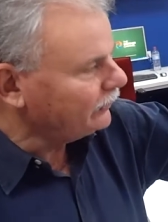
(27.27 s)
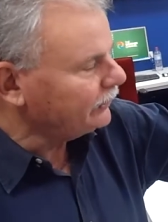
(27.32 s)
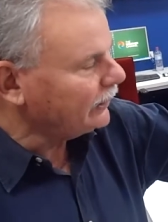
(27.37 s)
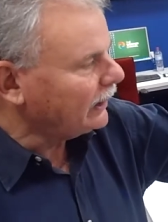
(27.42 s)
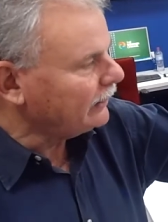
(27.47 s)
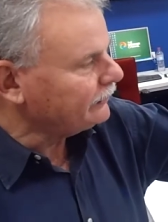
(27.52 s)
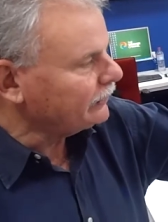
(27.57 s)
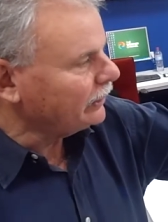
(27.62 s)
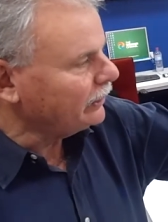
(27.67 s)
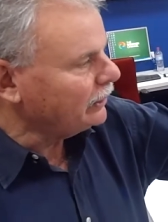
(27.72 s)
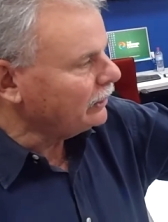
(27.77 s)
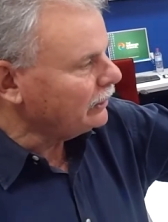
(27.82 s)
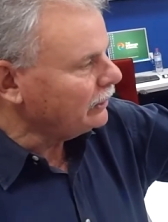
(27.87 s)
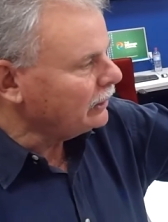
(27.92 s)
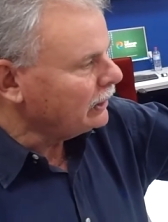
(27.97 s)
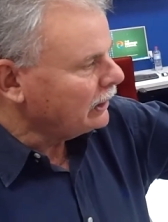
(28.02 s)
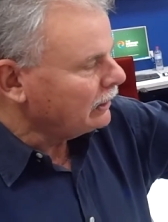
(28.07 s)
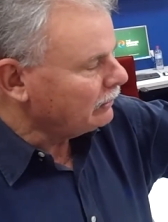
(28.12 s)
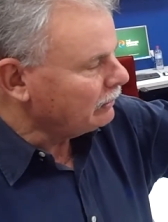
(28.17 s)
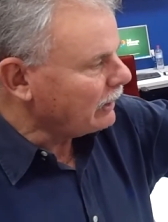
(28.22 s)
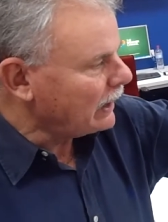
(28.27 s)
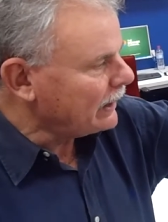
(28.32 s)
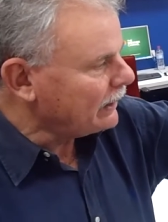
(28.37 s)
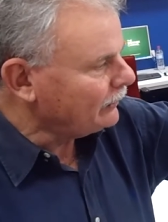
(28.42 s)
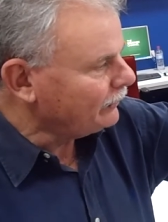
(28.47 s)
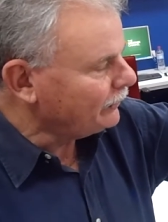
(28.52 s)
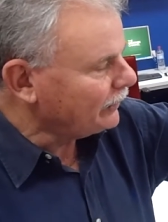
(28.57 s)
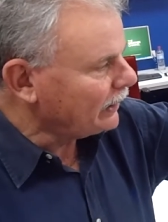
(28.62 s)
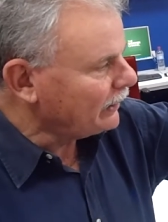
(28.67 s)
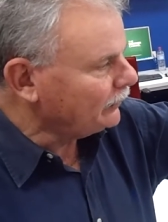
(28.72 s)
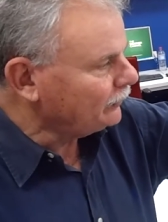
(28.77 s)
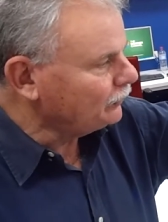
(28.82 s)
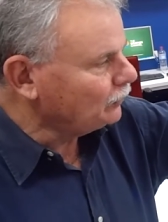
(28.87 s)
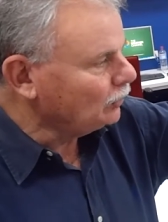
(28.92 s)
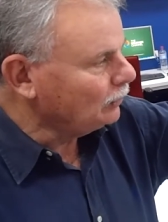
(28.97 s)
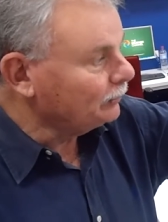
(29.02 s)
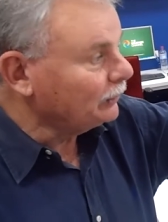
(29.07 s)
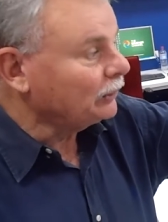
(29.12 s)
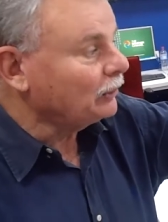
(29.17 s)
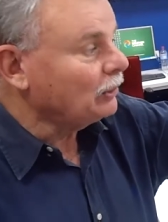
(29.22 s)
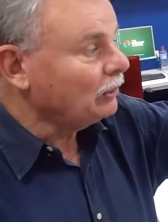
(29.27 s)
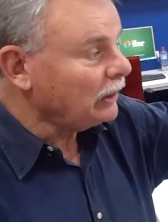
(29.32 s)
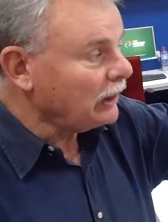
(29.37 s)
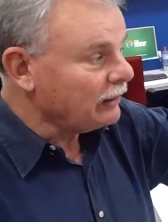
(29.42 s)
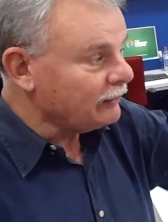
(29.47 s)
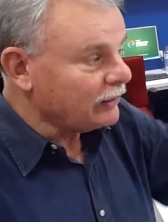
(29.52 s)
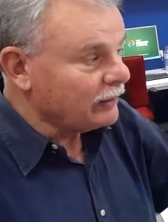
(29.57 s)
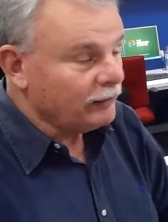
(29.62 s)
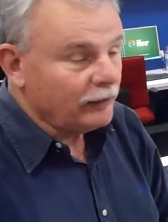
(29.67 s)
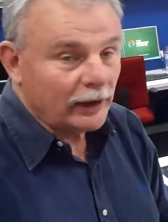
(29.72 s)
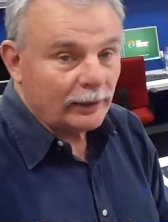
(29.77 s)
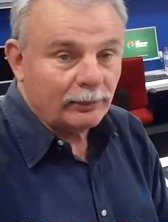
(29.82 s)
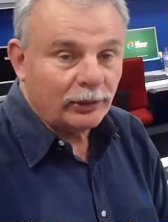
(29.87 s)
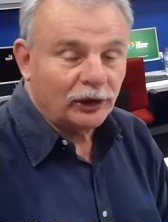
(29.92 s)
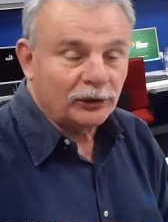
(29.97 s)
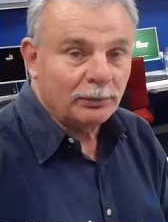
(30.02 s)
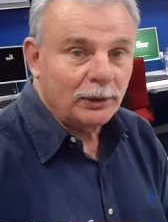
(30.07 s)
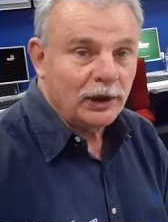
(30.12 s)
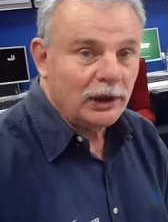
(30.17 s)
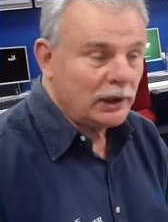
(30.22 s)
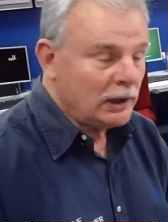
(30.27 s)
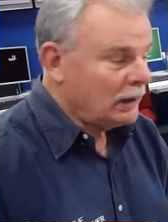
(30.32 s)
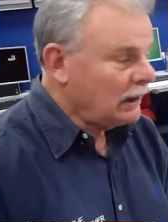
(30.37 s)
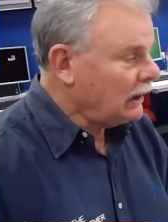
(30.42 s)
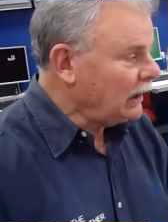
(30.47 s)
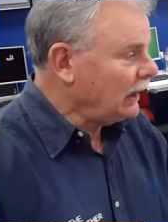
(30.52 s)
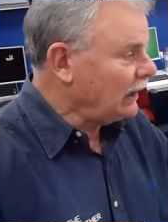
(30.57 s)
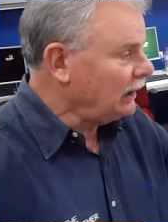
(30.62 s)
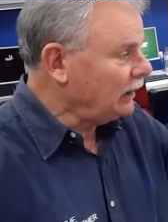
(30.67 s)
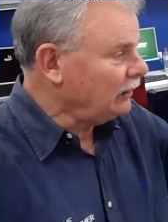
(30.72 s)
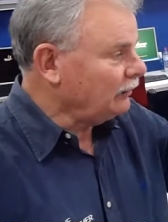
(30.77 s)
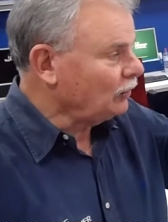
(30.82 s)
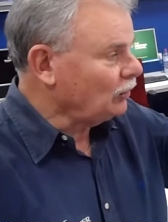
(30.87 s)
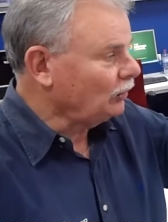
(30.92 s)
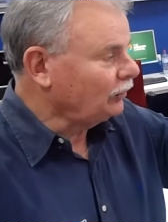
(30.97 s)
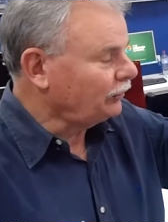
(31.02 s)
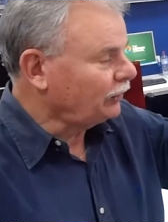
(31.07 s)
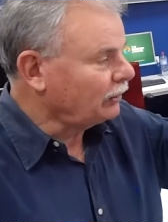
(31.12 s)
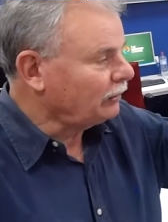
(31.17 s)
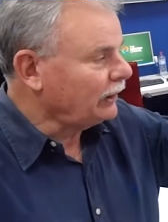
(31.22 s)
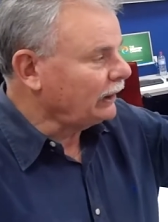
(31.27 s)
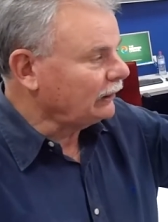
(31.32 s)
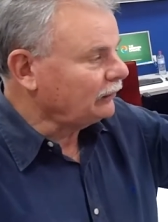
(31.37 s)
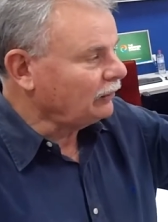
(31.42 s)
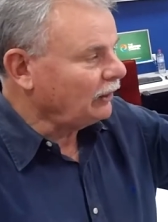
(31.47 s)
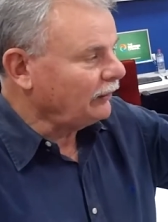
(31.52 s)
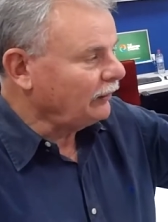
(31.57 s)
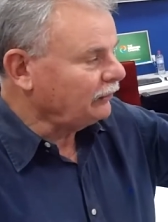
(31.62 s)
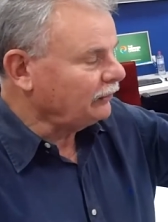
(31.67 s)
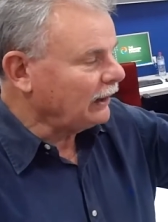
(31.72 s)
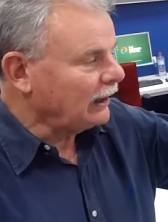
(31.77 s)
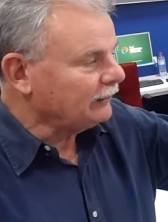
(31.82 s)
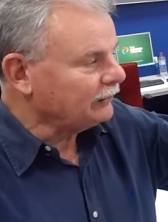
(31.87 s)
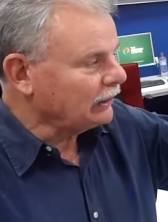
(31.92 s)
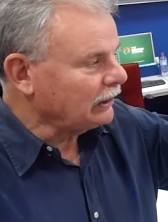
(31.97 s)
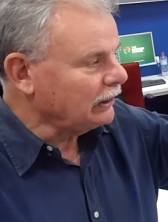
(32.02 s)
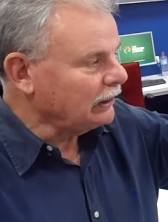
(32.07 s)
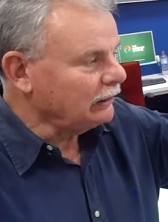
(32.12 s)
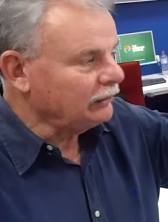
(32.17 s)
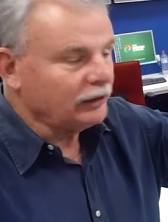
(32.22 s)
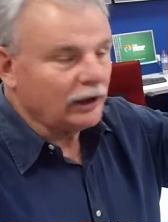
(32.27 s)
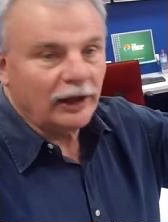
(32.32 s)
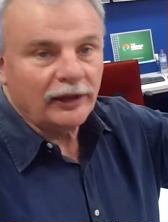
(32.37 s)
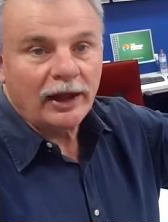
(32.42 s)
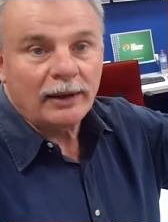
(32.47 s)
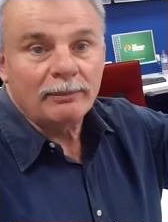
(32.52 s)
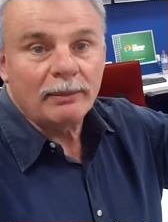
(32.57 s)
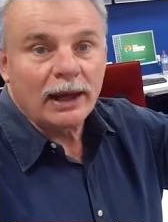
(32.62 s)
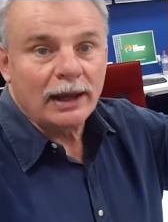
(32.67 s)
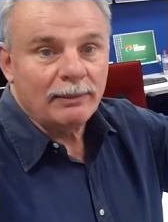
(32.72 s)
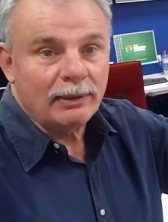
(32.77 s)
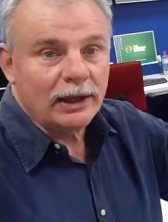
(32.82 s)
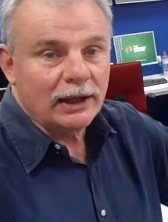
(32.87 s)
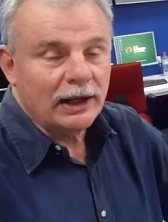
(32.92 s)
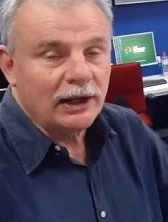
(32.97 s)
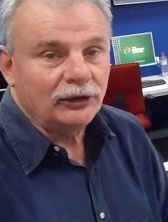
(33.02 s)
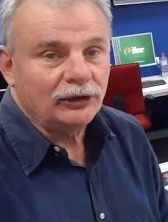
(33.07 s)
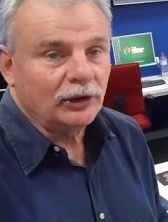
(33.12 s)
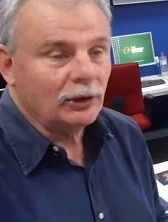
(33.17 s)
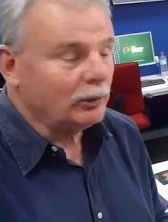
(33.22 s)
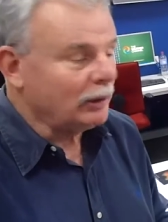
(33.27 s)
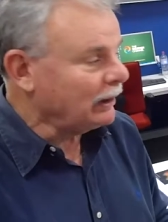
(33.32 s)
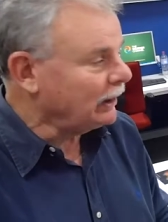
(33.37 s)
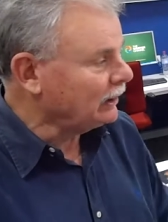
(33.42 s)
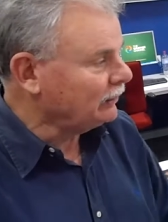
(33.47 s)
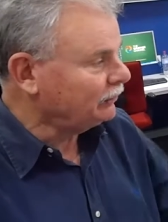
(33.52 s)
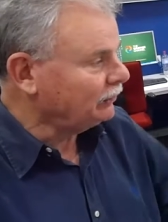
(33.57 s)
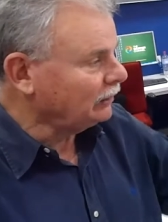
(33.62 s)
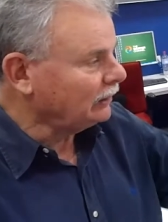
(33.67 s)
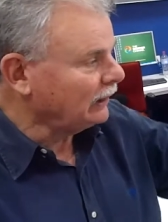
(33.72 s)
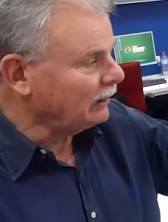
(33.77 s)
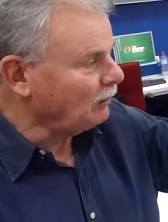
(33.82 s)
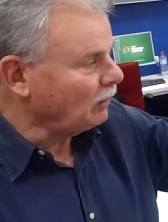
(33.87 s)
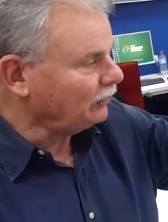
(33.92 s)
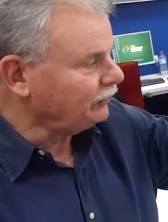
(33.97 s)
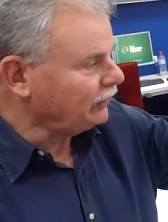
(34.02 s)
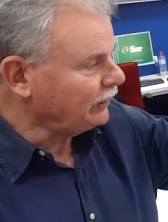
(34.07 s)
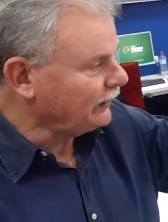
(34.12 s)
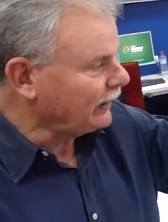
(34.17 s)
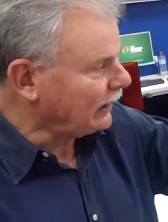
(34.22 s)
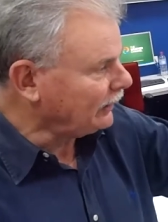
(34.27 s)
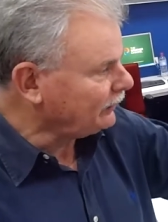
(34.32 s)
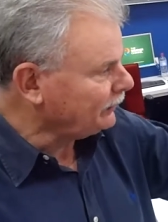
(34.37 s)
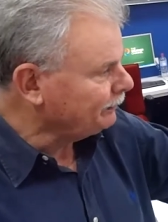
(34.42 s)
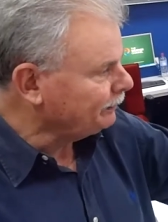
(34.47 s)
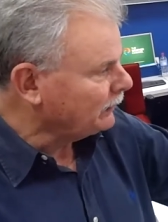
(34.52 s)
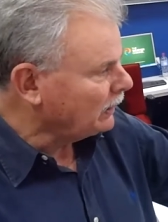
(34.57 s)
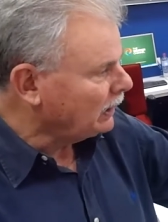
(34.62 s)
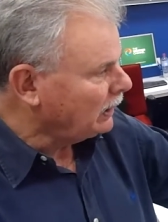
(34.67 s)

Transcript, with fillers: this afternoon, rain and thunderstorms. It could even affect Brisbane, and of course the cricket's on this afternoon, so that may be an issue. We're certainly watching that.